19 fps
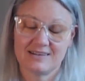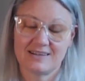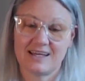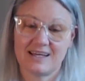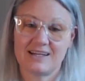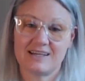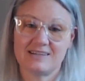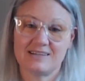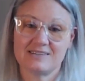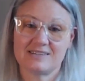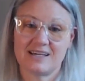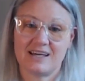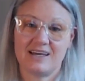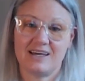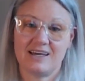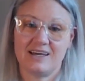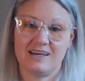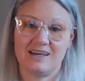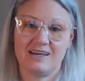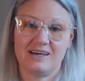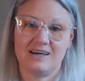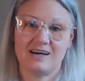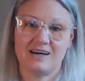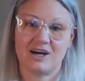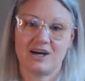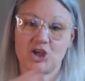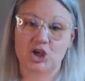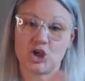that is an
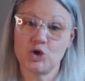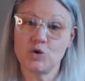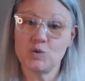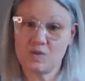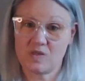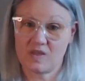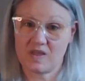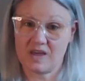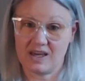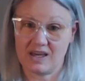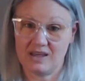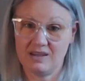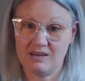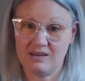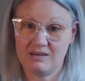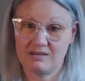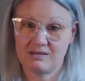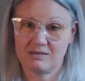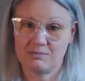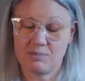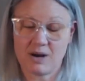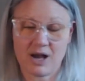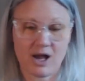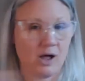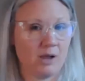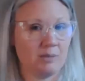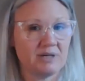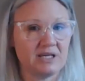acute thing, by
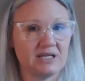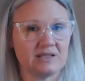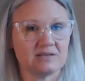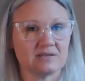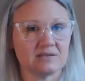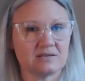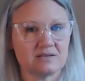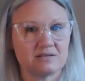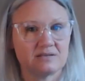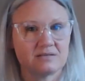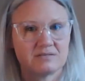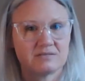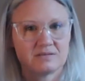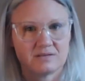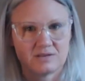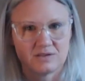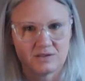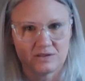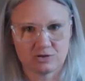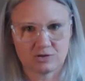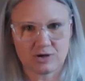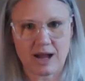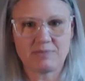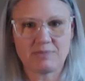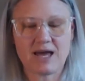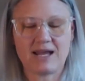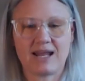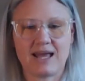all means,
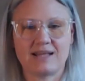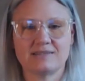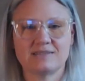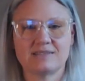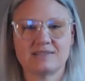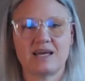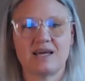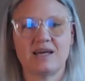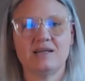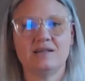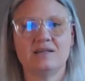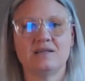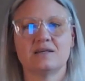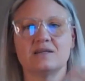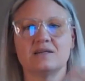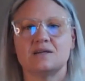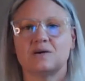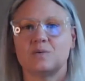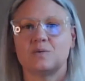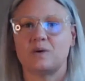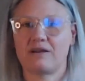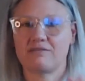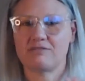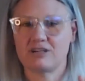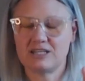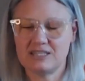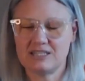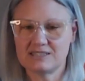grab that NSAID,
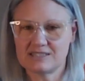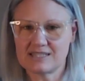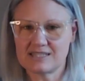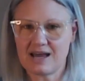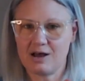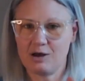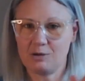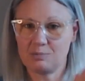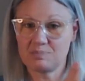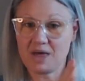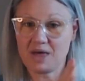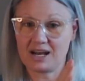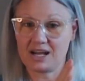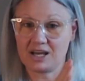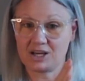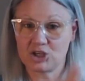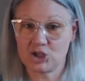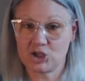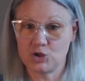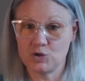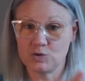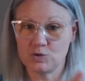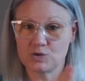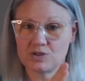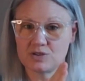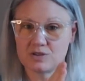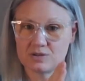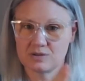whatever needs to help that
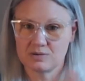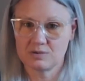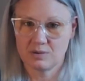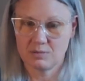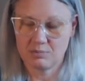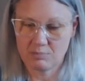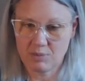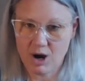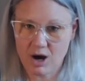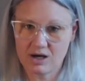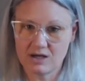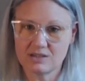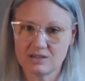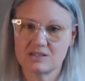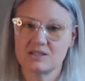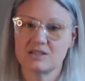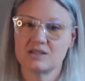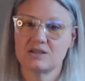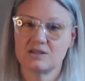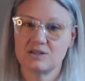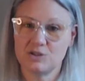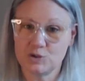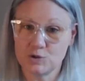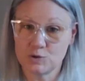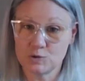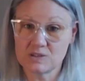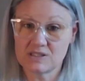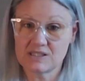acute part,
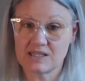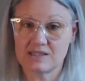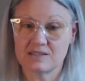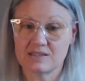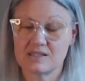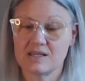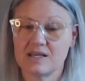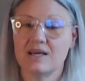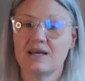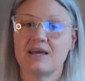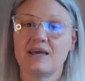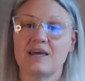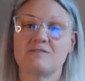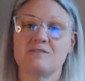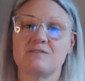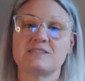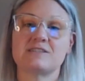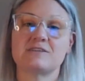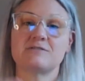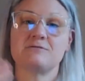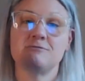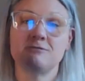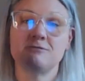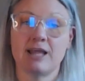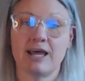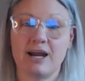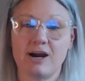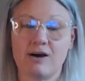use it. If it's a
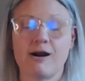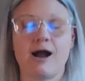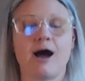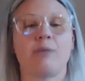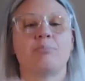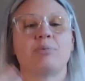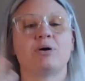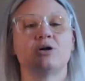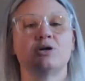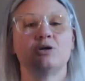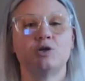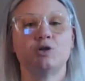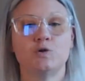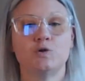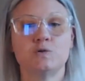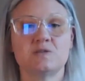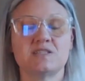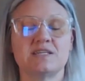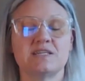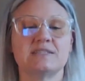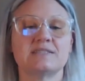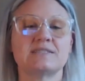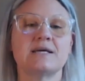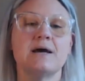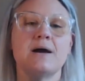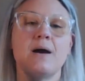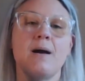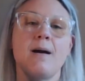flare-up, use it.
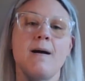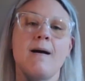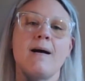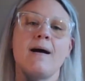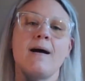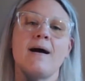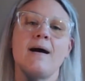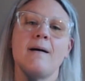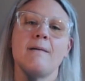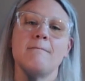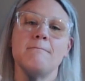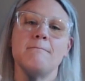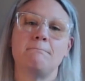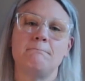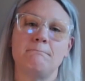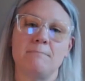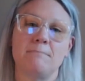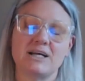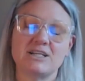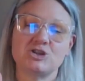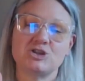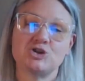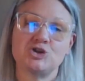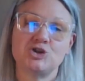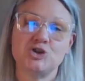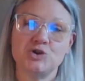But